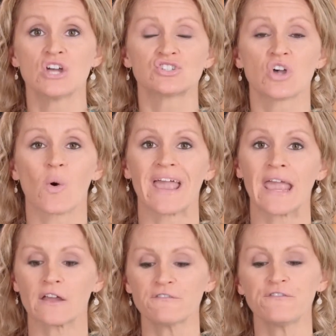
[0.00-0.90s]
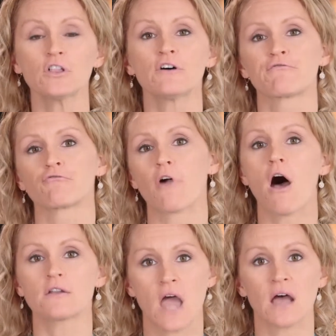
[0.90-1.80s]
So a handful of
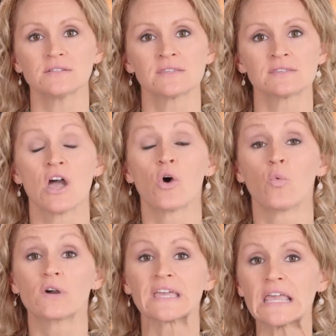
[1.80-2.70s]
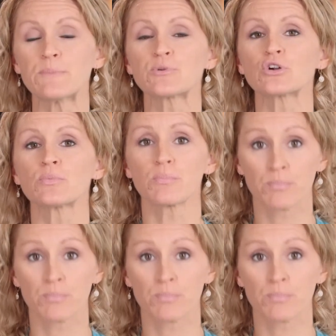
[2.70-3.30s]
raw nuts will keep your